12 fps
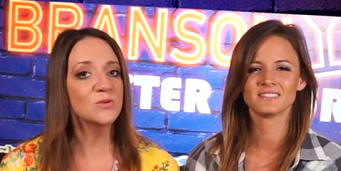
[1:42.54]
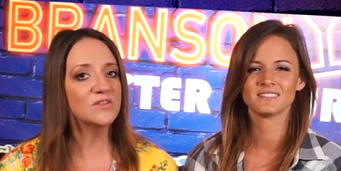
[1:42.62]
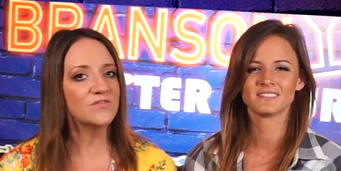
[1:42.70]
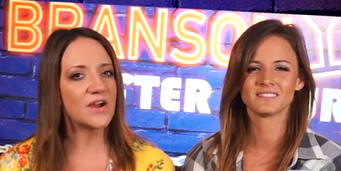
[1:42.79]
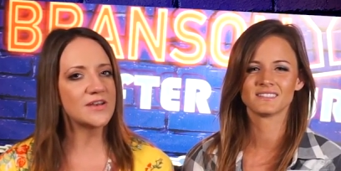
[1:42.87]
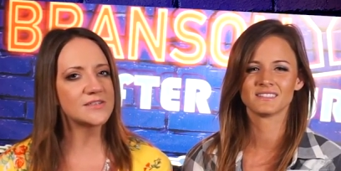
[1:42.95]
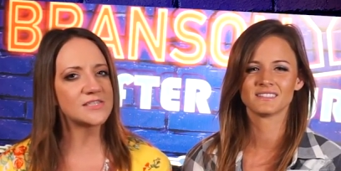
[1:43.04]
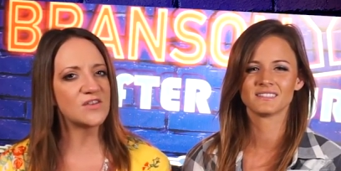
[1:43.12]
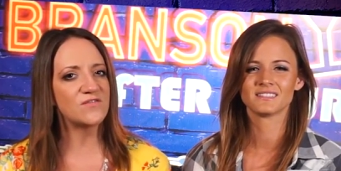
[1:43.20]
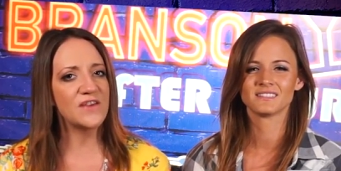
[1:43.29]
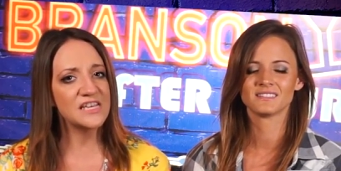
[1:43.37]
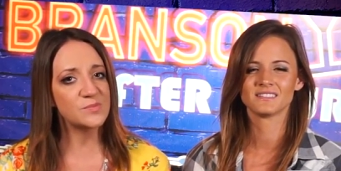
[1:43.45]
Speaker 1: or you can find us
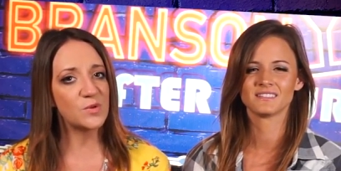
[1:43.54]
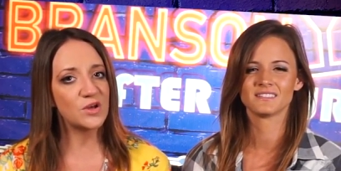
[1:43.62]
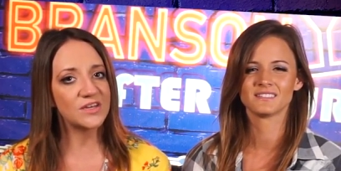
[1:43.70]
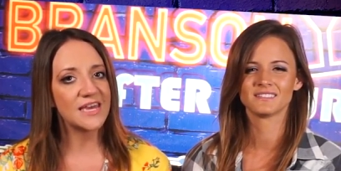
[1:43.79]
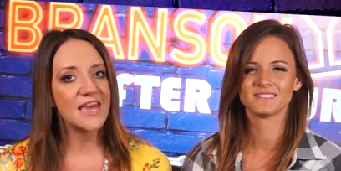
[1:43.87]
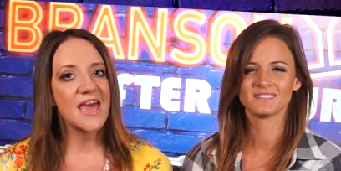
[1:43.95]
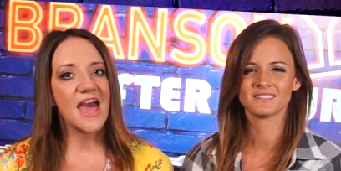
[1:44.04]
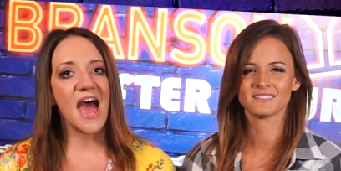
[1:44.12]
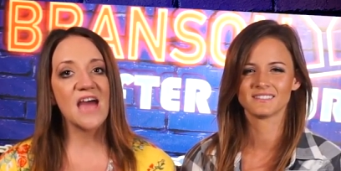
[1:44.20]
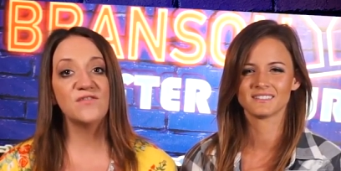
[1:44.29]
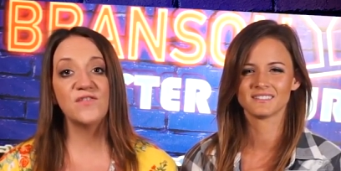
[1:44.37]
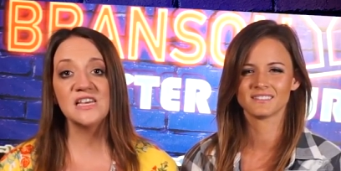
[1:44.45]
on Facebook
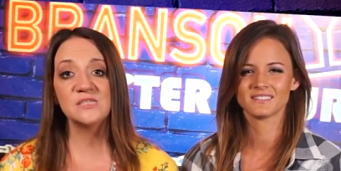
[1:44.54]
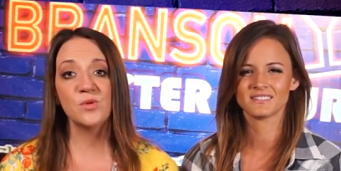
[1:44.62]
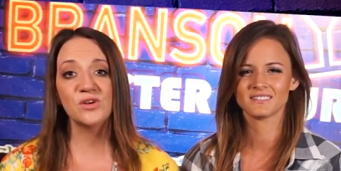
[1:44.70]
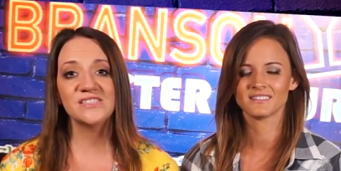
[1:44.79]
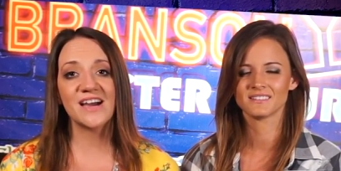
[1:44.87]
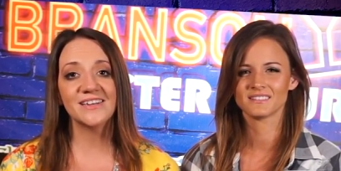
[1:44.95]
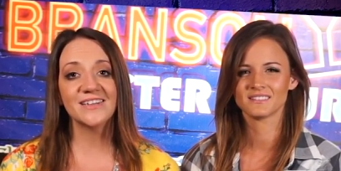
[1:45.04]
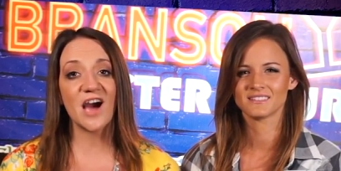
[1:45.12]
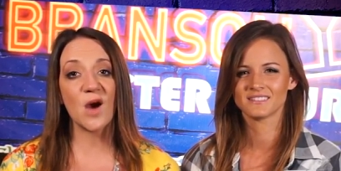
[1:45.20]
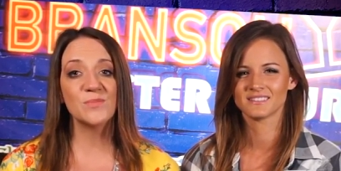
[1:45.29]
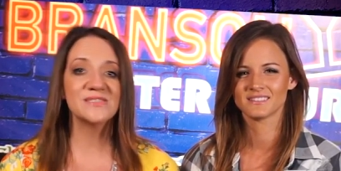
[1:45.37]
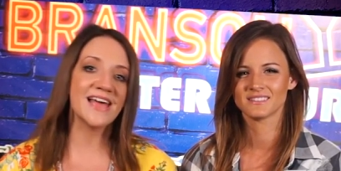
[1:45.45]
at
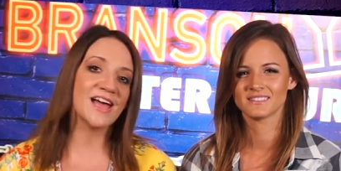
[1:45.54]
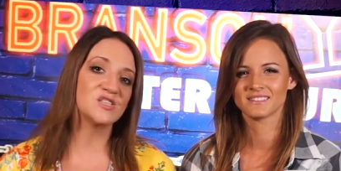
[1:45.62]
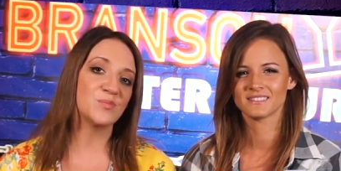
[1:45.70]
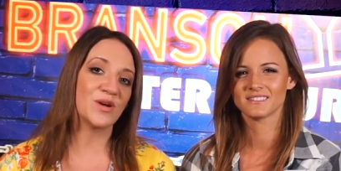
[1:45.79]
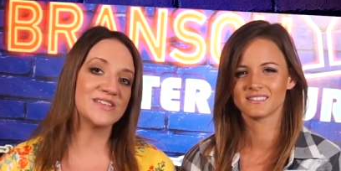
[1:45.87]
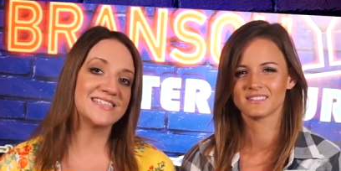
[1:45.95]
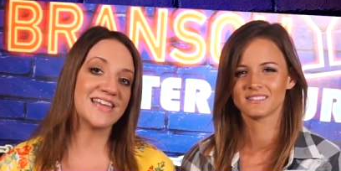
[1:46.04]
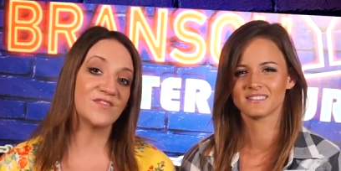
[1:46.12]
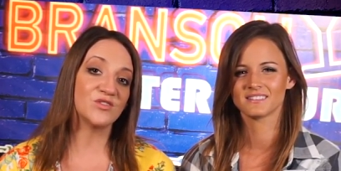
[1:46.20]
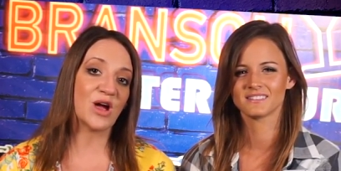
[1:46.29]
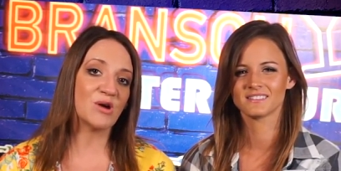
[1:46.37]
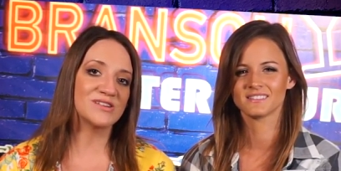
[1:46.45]
facebook.com slash
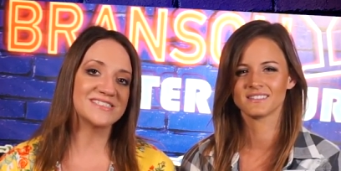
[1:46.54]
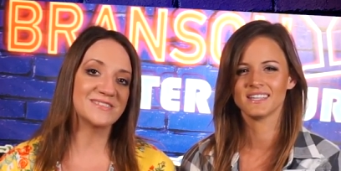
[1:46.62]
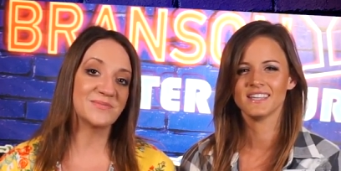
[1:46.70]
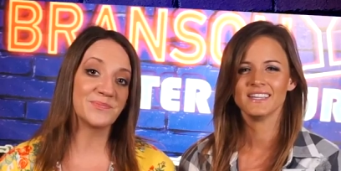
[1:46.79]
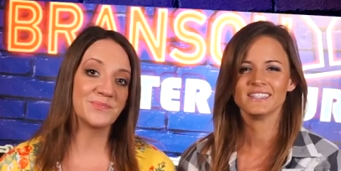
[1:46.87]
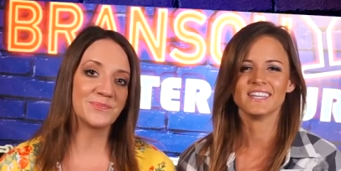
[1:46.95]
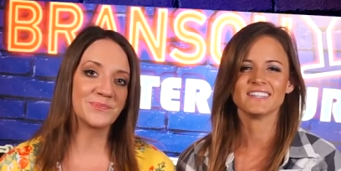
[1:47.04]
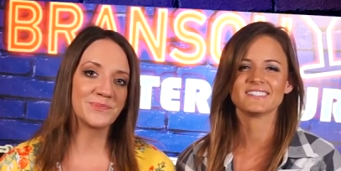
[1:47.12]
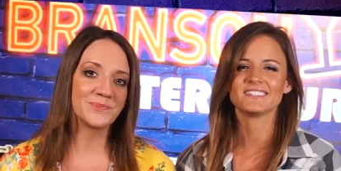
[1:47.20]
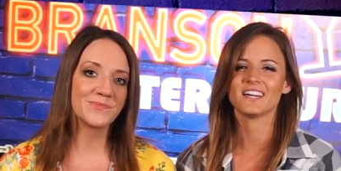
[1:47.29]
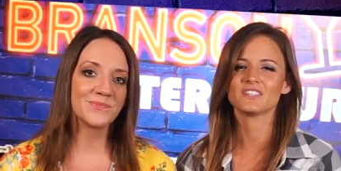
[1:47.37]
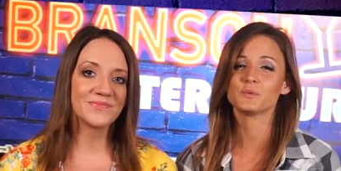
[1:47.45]
bransonafterhours.
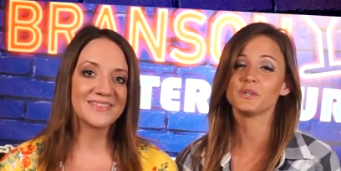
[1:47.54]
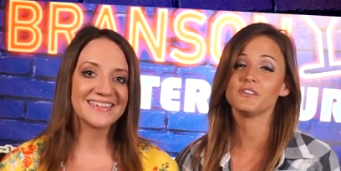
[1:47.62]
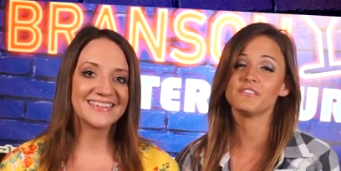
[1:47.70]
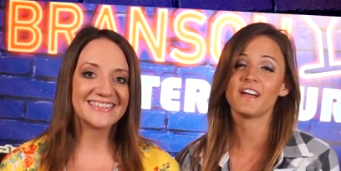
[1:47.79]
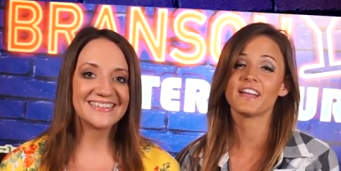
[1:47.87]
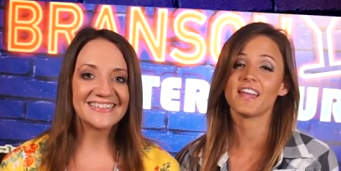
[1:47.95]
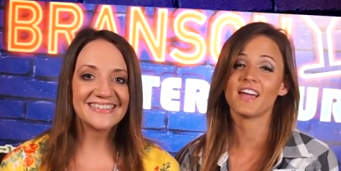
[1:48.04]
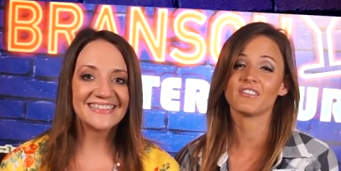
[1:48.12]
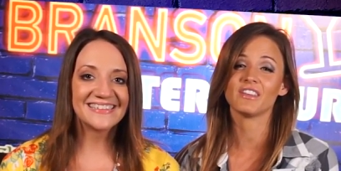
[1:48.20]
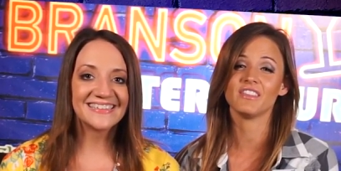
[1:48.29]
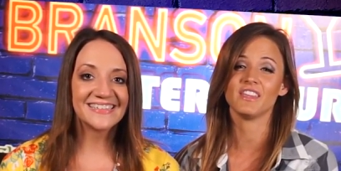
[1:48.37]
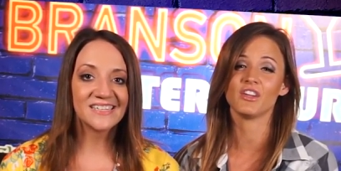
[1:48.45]
Speaker 2: Yes, that's where you'll find
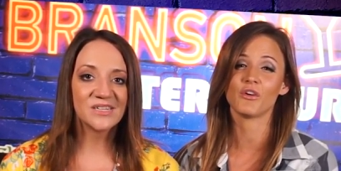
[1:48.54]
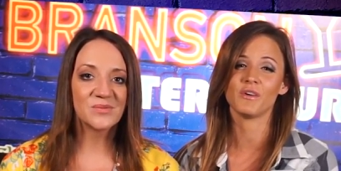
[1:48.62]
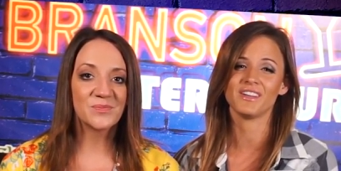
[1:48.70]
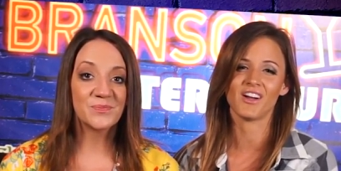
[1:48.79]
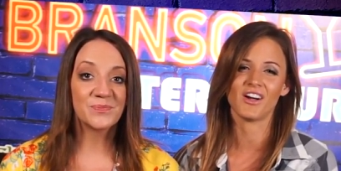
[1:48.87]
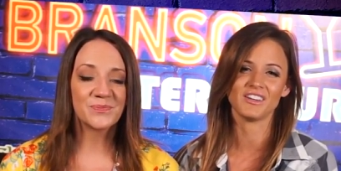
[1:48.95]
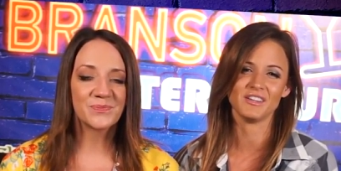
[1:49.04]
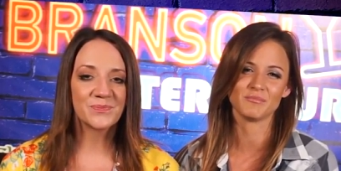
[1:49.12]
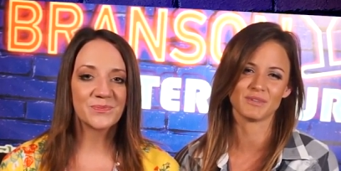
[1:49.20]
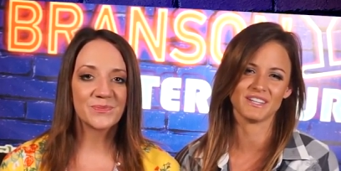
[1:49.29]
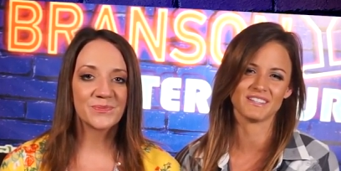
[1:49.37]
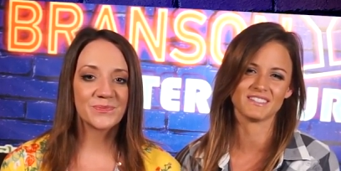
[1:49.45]
everything going on
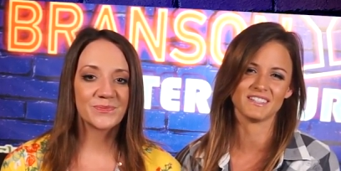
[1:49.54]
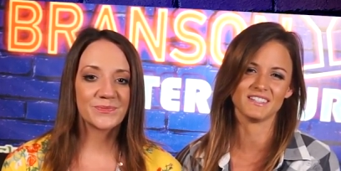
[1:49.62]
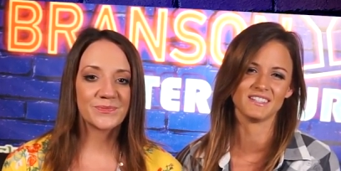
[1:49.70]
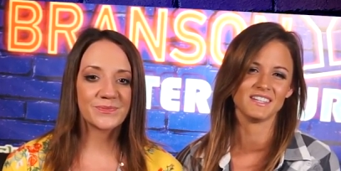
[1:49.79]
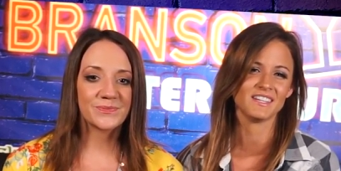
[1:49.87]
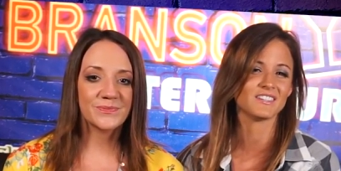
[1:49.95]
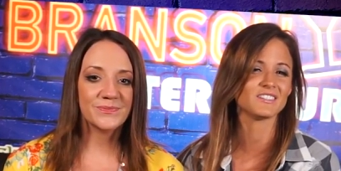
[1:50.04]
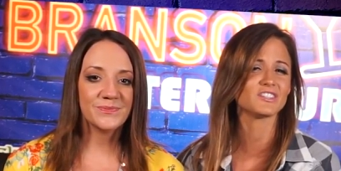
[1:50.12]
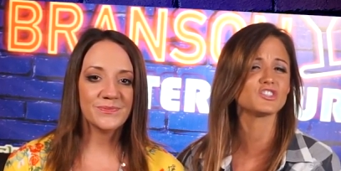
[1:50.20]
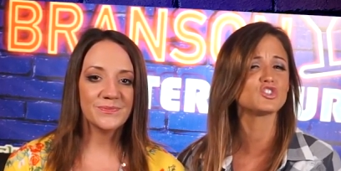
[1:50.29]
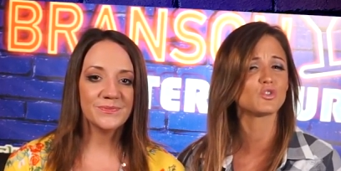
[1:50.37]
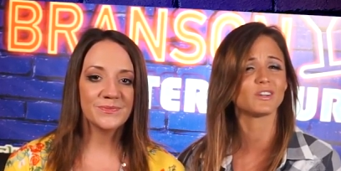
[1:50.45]
in Branson.
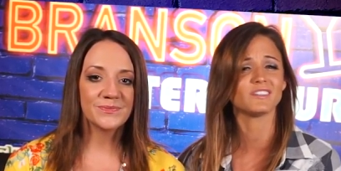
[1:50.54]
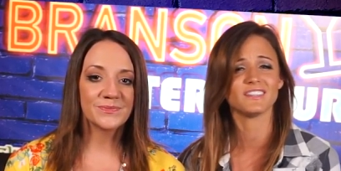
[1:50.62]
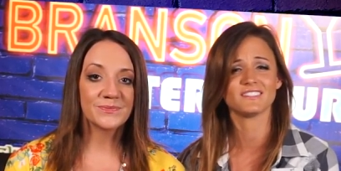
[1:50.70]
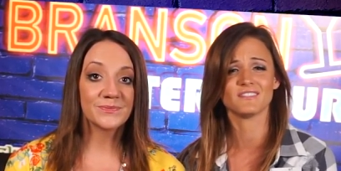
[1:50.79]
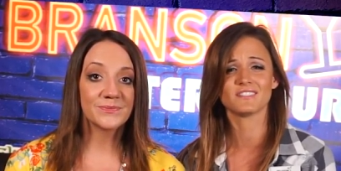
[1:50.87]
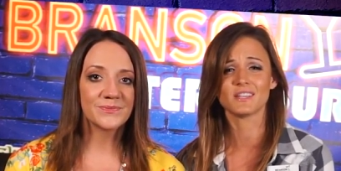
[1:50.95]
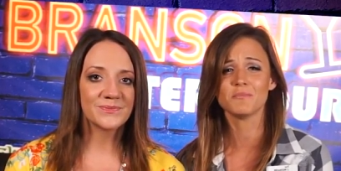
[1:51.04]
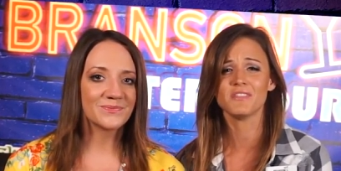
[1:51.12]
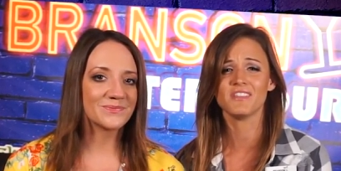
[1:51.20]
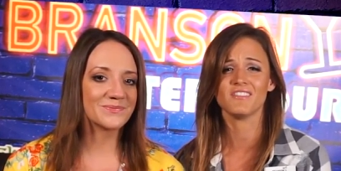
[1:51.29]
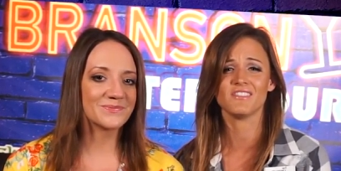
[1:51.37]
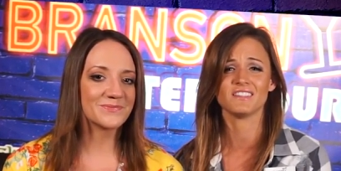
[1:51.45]
Here's a short list of some
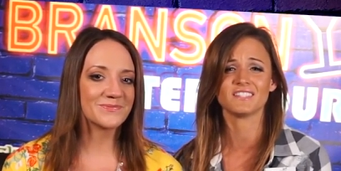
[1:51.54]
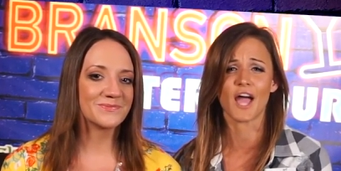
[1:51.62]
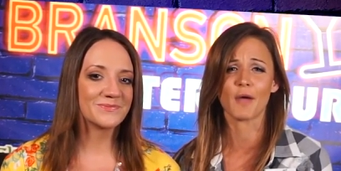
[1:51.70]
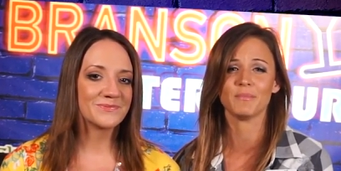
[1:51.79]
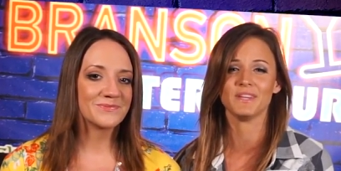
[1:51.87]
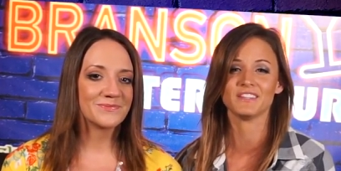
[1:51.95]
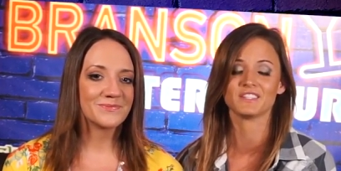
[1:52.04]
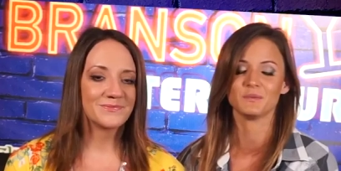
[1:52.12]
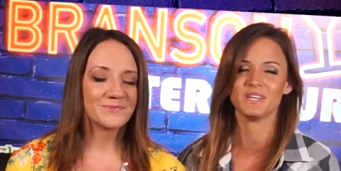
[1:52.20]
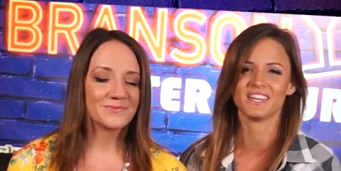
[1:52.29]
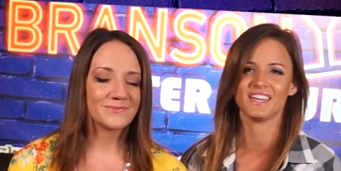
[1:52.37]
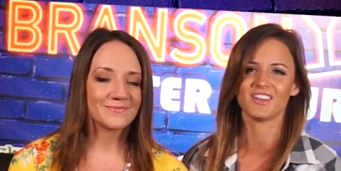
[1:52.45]
of the events happening
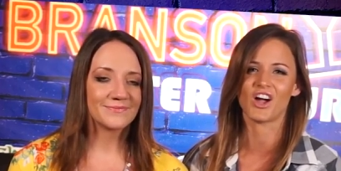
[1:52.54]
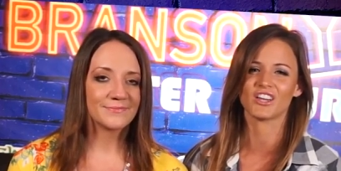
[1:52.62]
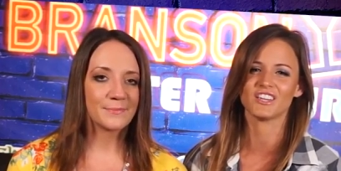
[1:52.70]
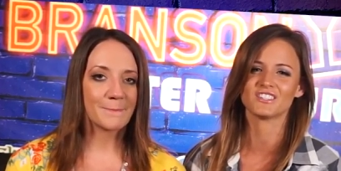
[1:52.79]
this weekend,